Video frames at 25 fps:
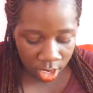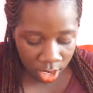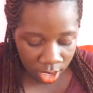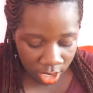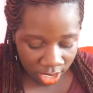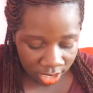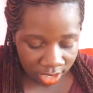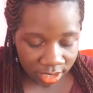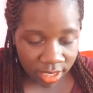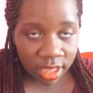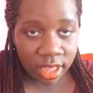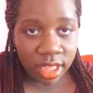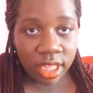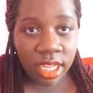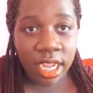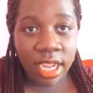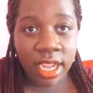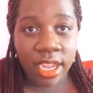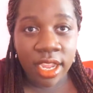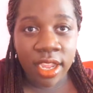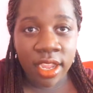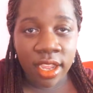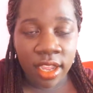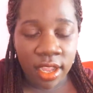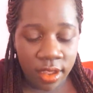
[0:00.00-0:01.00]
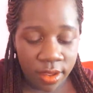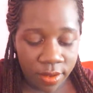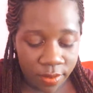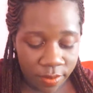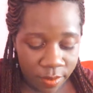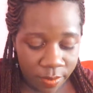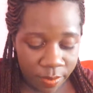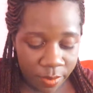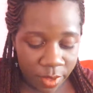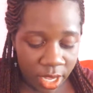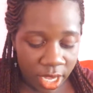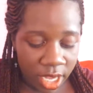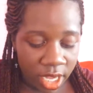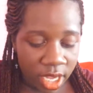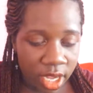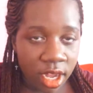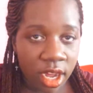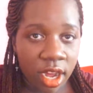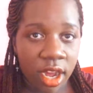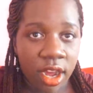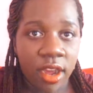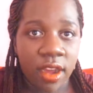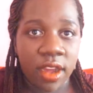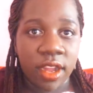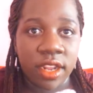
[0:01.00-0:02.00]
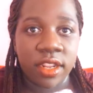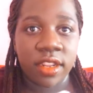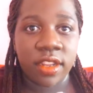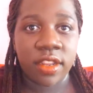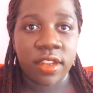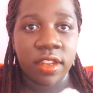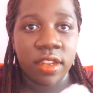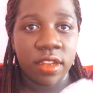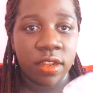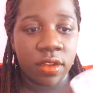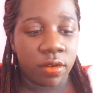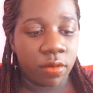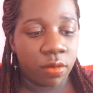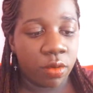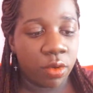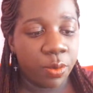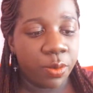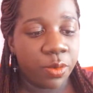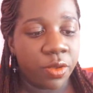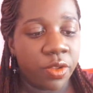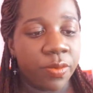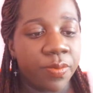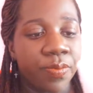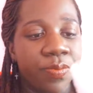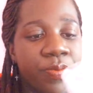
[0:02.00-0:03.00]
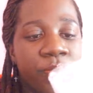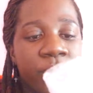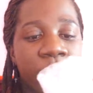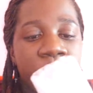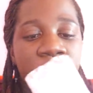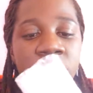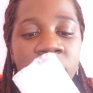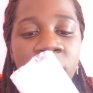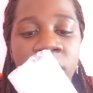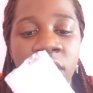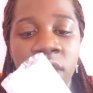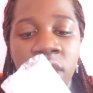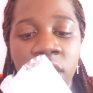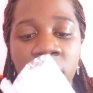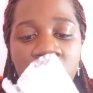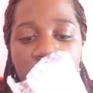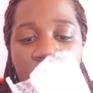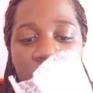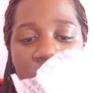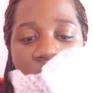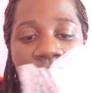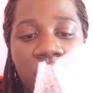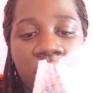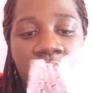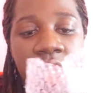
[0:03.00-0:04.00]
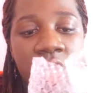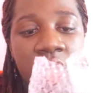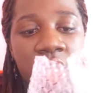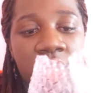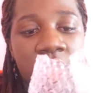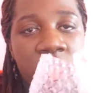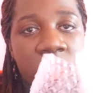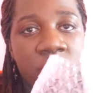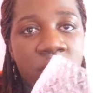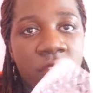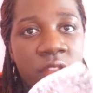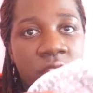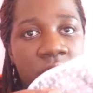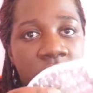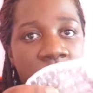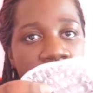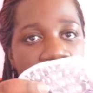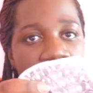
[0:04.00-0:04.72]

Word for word: Next thing I got, whoops, is